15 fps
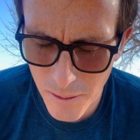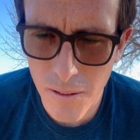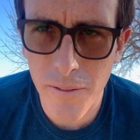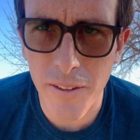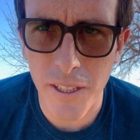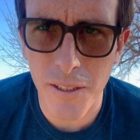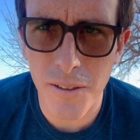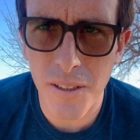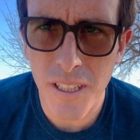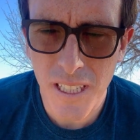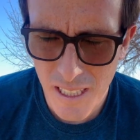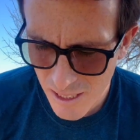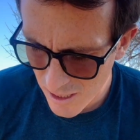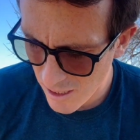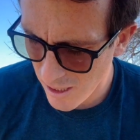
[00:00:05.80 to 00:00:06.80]
review
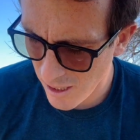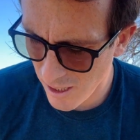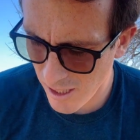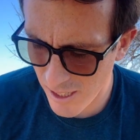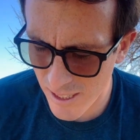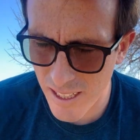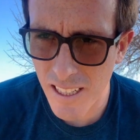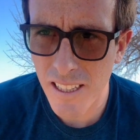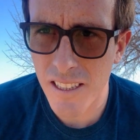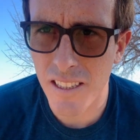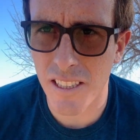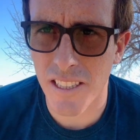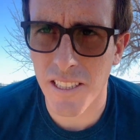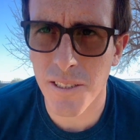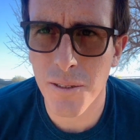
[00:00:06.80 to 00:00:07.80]
on
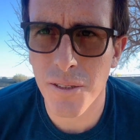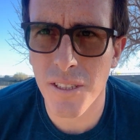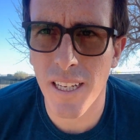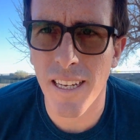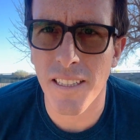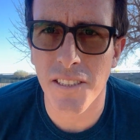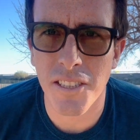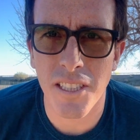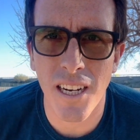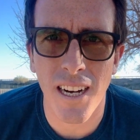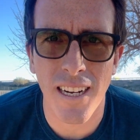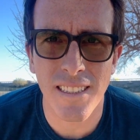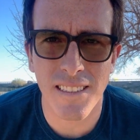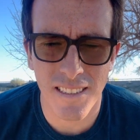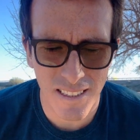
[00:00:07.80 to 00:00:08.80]
the use and
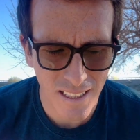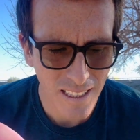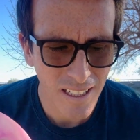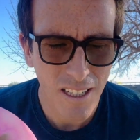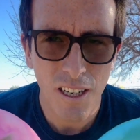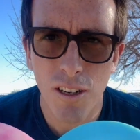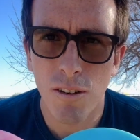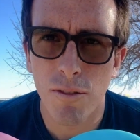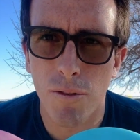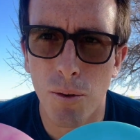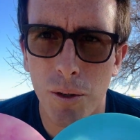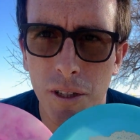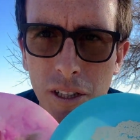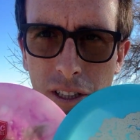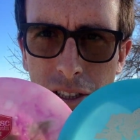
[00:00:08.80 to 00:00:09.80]
shots
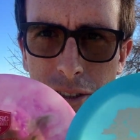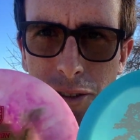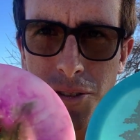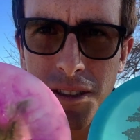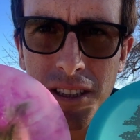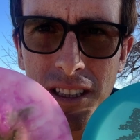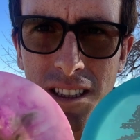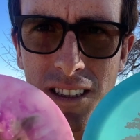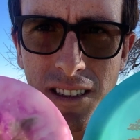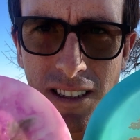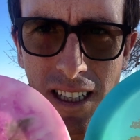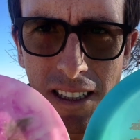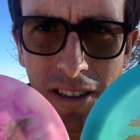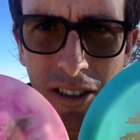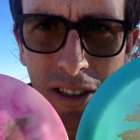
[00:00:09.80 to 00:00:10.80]
for the new
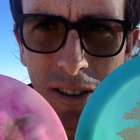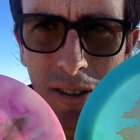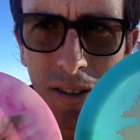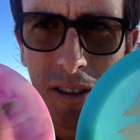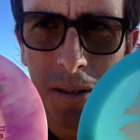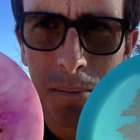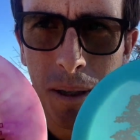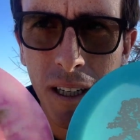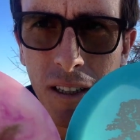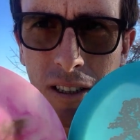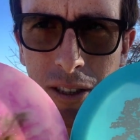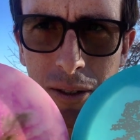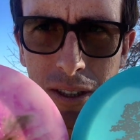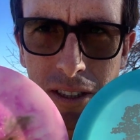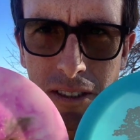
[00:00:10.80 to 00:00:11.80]
Zen 2 compared
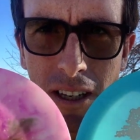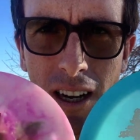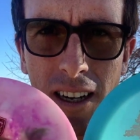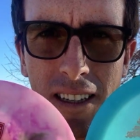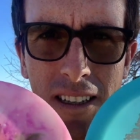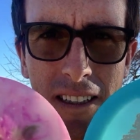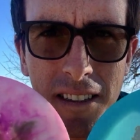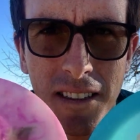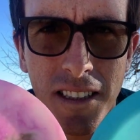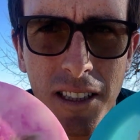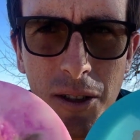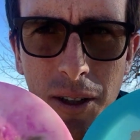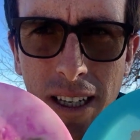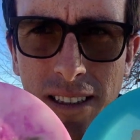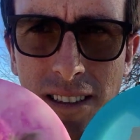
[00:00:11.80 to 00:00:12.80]
to a stock
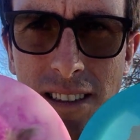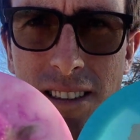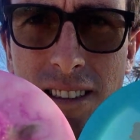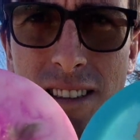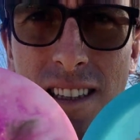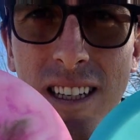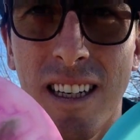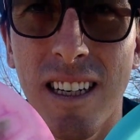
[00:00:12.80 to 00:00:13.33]
Neo Essence,